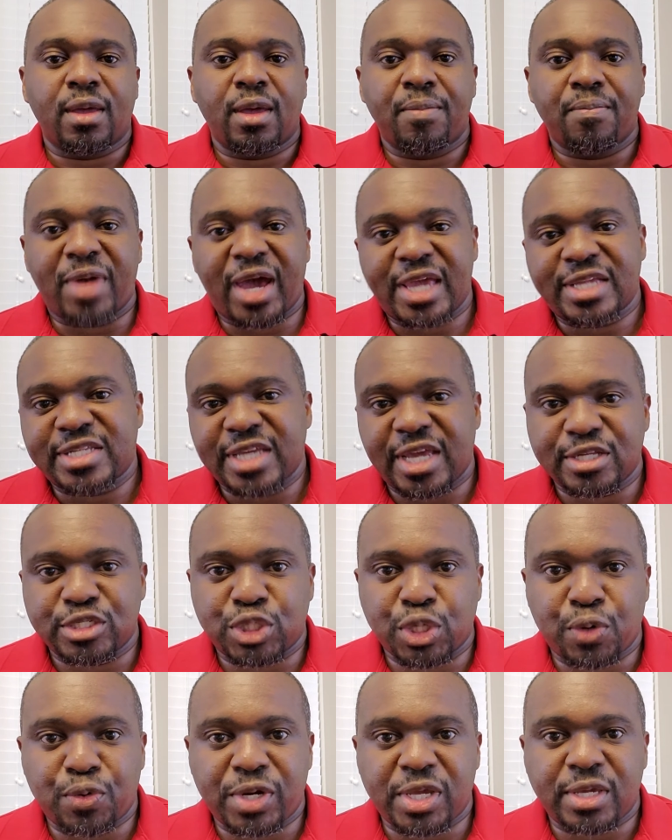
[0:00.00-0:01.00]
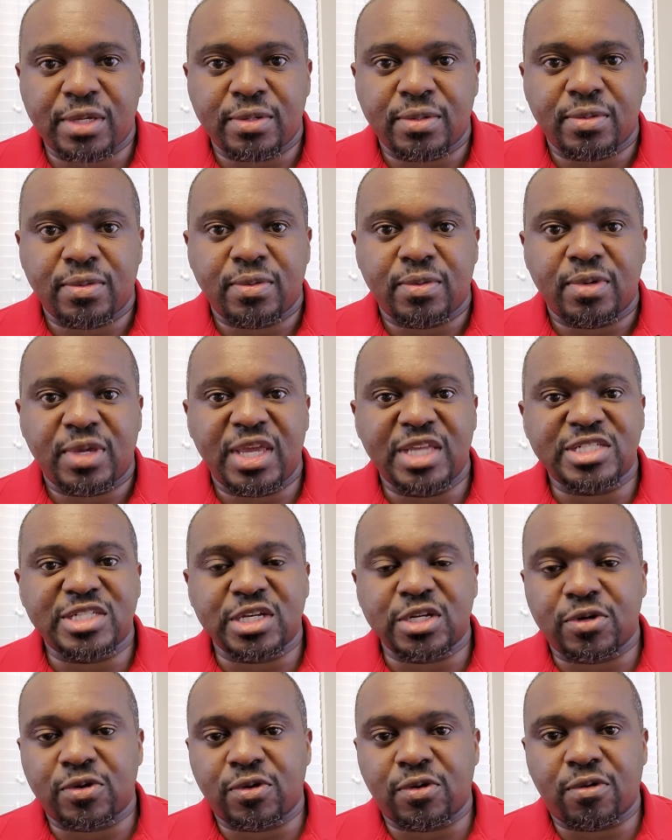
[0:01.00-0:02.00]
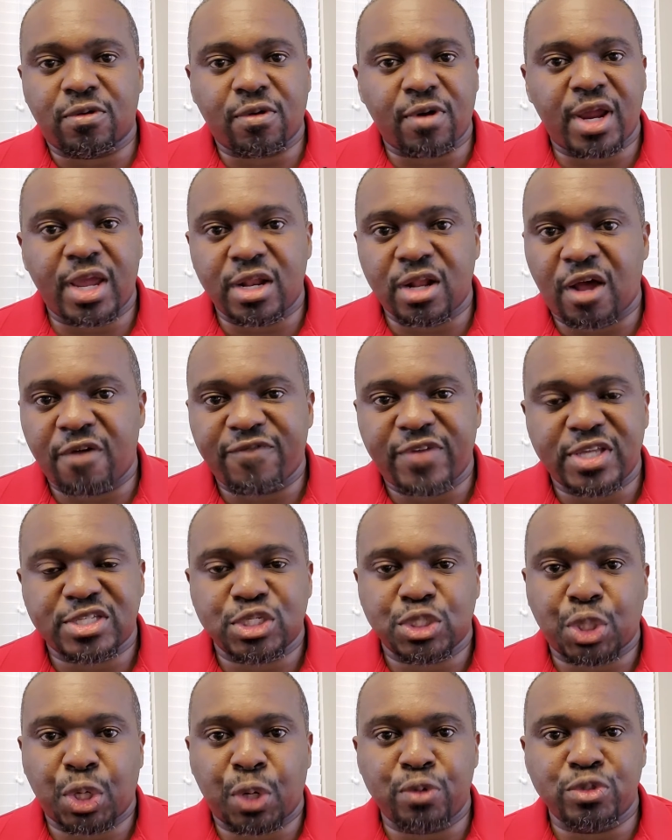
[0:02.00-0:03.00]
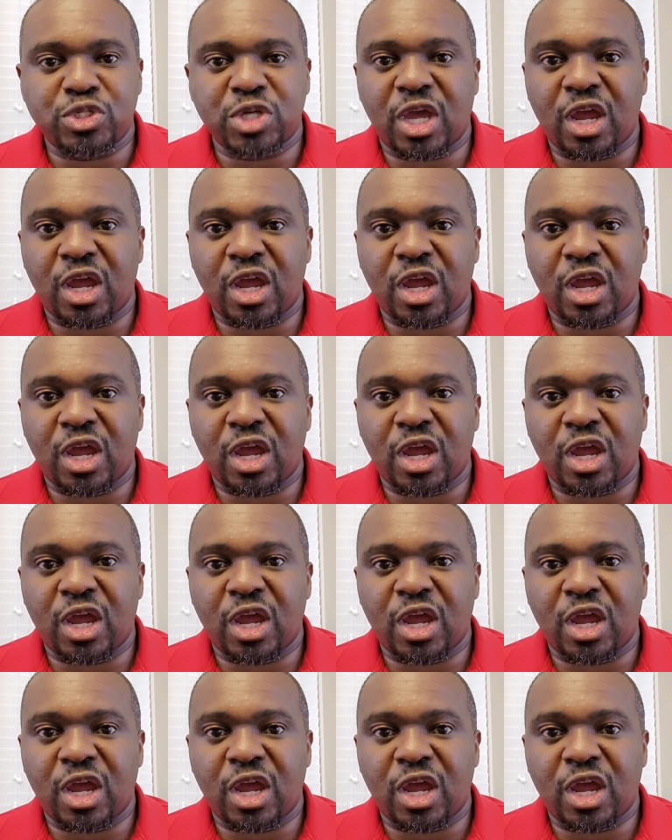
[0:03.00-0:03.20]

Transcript: Mike D'Antoni, he's a great offensive coach.